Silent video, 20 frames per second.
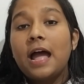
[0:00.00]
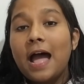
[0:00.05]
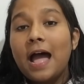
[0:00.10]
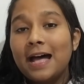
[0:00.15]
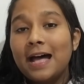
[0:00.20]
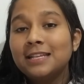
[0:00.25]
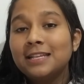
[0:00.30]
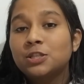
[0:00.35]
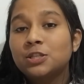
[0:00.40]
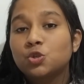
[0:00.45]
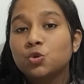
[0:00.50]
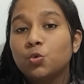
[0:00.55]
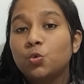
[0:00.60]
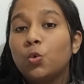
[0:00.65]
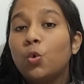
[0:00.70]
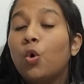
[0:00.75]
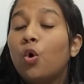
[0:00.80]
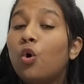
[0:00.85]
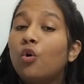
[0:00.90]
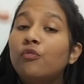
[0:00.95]
as to
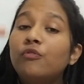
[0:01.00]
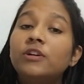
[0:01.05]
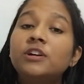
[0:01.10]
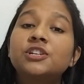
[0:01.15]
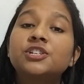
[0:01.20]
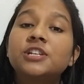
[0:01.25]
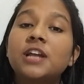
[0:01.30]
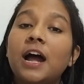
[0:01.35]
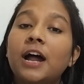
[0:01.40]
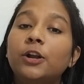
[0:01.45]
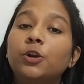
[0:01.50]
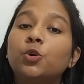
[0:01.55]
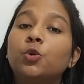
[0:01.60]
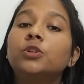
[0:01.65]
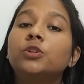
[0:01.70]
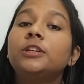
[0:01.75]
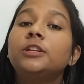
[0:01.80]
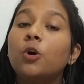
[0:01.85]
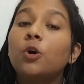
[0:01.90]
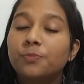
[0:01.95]
overshadow
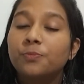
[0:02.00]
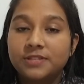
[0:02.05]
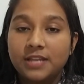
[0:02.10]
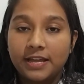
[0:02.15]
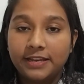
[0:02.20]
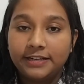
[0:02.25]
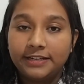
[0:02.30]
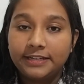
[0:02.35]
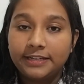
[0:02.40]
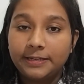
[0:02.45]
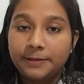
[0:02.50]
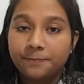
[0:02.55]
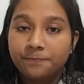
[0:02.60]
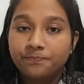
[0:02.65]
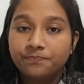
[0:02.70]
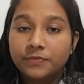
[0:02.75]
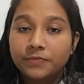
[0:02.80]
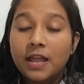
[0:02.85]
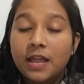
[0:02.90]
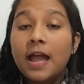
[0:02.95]
the obscenity.
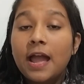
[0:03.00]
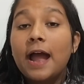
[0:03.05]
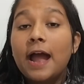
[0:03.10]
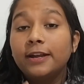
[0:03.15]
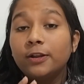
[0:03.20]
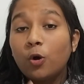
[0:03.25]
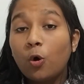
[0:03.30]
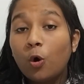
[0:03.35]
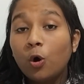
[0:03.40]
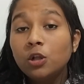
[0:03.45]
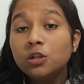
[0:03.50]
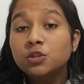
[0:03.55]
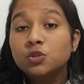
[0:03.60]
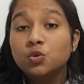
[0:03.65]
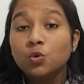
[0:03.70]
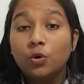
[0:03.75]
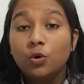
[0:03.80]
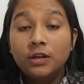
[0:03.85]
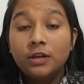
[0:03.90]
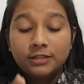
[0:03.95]
And
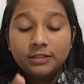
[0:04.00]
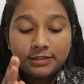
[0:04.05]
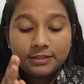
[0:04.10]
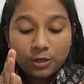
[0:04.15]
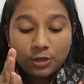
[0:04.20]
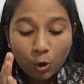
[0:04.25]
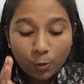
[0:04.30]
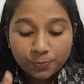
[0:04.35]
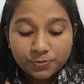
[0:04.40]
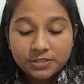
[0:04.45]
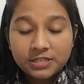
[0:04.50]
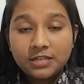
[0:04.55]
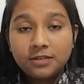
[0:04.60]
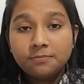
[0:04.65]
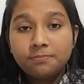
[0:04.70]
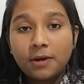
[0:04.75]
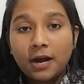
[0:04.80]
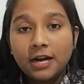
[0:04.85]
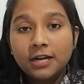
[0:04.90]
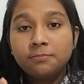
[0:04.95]
also, the obscene
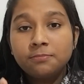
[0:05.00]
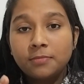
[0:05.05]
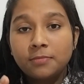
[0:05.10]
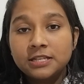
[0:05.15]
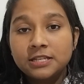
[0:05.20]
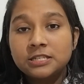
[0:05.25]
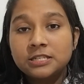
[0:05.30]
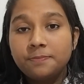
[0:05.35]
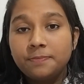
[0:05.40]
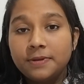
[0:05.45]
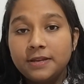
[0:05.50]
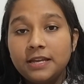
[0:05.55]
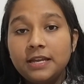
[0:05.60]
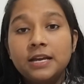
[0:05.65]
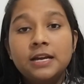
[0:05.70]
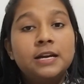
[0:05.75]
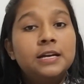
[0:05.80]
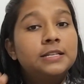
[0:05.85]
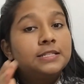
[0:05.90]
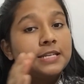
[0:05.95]
part must be
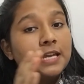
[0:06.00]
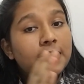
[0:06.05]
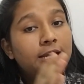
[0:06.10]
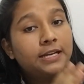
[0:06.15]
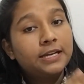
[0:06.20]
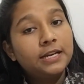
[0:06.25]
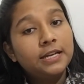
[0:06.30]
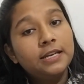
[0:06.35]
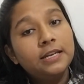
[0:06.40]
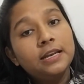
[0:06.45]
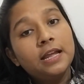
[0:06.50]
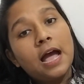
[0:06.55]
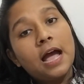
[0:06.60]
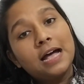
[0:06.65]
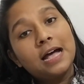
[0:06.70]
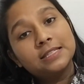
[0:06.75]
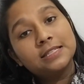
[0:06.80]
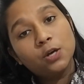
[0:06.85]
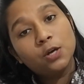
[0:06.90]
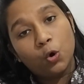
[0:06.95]
taken
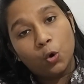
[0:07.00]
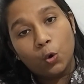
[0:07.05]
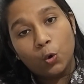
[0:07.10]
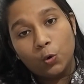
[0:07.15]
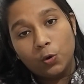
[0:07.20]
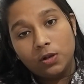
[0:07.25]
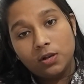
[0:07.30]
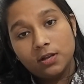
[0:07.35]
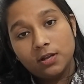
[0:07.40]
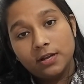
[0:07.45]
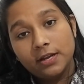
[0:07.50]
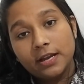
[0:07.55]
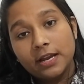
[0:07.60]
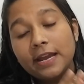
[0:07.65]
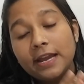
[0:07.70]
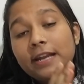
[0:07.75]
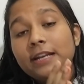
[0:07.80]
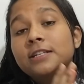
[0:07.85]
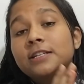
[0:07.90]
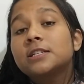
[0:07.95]
as a whole.
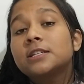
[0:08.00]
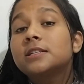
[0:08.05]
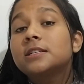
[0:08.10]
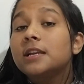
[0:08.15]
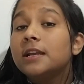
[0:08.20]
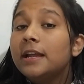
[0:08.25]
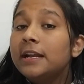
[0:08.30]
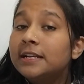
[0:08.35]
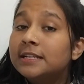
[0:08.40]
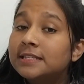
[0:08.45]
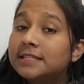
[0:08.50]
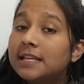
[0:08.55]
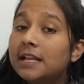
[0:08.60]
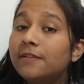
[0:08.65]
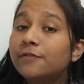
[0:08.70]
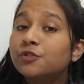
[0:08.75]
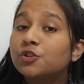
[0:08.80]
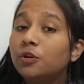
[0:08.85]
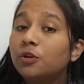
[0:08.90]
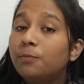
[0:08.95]
It itself
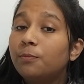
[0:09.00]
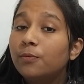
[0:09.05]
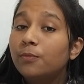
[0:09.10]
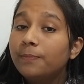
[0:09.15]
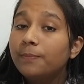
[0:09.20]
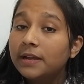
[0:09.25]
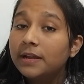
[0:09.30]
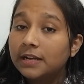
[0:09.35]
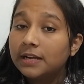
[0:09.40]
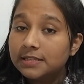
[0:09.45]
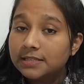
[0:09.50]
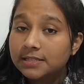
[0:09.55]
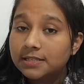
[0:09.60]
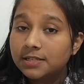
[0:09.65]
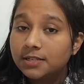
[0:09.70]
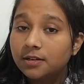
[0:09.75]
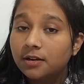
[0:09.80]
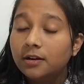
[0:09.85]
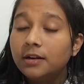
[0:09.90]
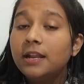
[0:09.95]
should be
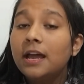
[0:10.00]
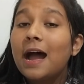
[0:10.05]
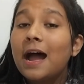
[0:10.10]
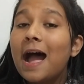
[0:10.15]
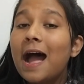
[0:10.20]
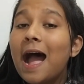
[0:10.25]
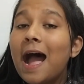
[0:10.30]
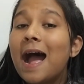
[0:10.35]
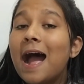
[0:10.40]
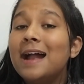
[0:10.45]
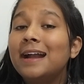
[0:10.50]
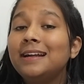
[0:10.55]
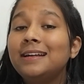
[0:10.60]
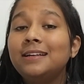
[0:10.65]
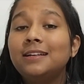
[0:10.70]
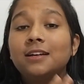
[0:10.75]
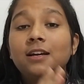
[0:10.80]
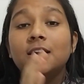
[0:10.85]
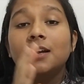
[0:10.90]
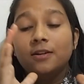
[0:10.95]
considered,
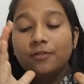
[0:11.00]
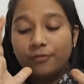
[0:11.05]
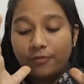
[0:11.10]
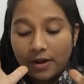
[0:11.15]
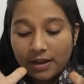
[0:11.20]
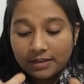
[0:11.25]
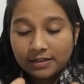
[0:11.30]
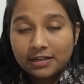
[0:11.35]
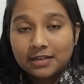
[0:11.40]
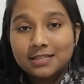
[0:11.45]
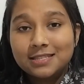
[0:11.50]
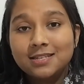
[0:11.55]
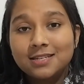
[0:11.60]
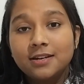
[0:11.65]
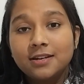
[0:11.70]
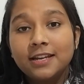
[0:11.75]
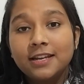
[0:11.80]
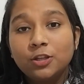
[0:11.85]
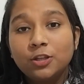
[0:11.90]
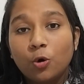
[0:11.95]
and while
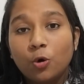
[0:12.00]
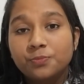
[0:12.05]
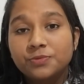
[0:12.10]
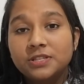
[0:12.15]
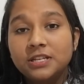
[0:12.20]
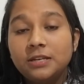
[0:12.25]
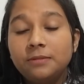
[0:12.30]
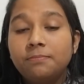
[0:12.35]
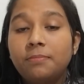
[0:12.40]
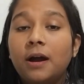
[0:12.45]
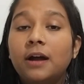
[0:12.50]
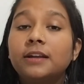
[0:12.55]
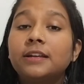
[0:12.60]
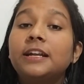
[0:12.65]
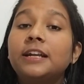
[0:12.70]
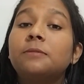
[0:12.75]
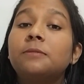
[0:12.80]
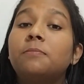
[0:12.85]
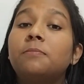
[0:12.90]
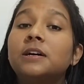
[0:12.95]
considering the obscene part,
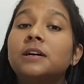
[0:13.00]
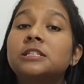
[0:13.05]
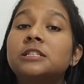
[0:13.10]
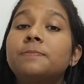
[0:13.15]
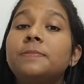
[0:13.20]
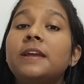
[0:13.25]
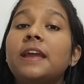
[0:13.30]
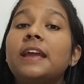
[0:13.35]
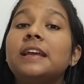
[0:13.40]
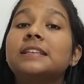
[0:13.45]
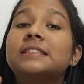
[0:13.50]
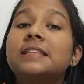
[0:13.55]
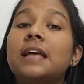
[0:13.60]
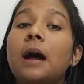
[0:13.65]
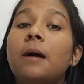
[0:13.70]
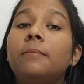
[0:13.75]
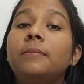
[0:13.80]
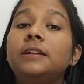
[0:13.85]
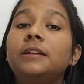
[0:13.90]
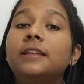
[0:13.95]
it must be
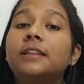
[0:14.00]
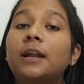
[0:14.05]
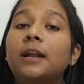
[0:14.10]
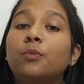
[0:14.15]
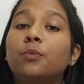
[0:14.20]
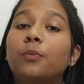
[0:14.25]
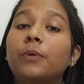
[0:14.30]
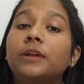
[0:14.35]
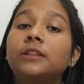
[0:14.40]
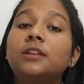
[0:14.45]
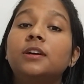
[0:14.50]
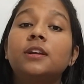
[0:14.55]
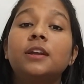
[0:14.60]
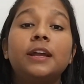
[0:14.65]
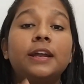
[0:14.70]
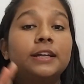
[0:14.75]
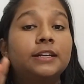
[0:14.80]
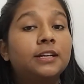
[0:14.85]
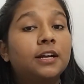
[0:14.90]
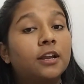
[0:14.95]
examined that whether
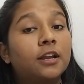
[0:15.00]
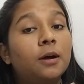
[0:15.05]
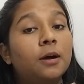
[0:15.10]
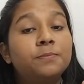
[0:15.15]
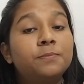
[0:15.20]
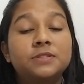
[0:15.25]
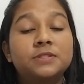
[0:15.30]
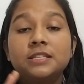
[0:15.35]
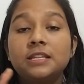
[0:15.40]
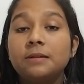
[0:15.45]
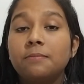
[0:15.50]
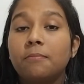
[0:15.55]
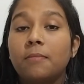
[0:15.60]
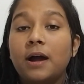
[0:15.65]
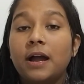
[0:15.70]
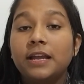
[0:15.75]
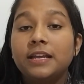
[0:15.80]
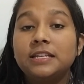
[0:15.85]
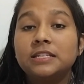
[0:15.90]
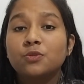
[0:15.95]
it corrupts the
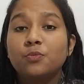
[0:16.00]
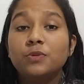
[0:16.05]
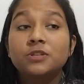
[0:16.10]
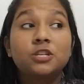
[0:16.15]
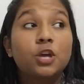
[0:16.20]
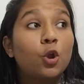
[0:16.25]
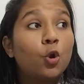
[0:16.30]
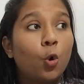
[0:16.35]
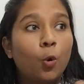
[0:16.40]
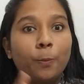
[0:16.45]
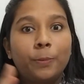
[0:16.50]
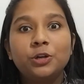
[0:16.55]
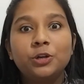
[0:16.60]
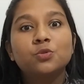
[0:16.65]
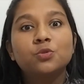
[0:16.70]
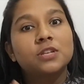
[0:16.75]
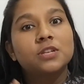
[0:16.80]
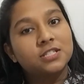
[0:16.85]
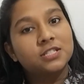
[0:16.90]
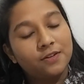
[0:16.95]
mind which are open to
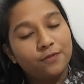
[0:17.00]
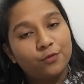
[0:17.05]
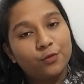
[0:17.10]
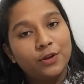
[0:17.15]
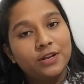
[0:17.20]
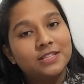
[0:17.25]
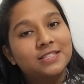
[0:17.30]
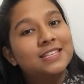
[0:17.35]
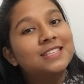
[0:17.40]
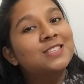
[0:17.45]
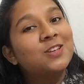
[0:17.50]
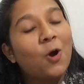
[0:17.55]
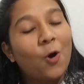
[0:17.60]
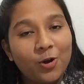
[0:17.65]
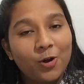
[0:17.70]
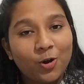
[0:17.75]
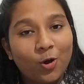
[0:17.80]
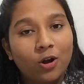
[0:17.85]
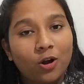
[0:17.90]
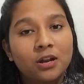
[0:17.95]
such influences or
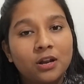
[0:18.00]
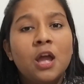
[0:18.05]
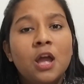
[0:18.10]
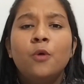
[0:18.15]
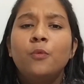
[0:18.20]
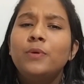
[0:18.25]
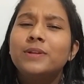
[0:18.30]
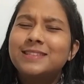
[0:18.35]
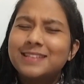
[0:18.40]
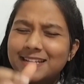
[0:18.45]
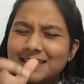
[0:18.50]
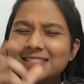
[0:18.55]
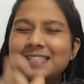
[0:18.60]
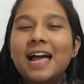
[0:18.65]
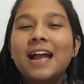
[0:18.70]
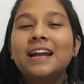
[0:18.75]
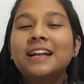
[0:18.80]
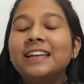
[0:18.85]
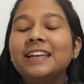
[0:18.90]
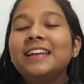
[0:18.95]
not, which
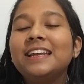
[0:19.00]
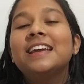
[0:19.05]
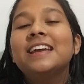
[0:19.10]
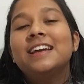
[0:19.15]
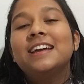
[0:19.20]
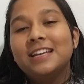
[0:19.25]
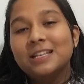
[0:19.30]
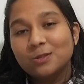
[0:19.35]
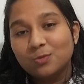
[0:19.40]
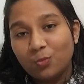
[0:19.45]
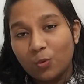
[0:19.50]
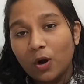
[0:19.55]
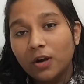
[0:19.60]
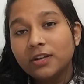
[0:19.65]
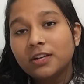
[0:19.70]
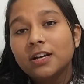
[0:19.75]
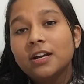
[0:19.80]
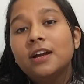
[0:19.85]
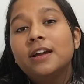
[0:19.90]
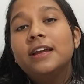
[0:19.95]
exactly is
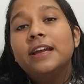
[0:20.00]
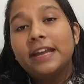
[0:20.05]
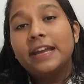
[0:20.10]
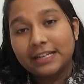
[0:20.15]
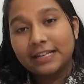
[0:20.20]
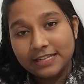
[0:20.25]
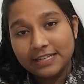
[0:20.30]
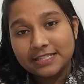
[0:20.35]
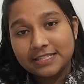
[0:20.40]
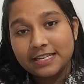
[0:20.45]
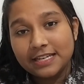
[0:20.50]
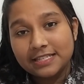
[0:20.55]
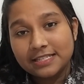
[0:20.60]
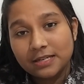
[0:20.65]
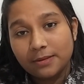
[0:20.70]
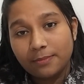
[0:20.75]
what Hicklin's test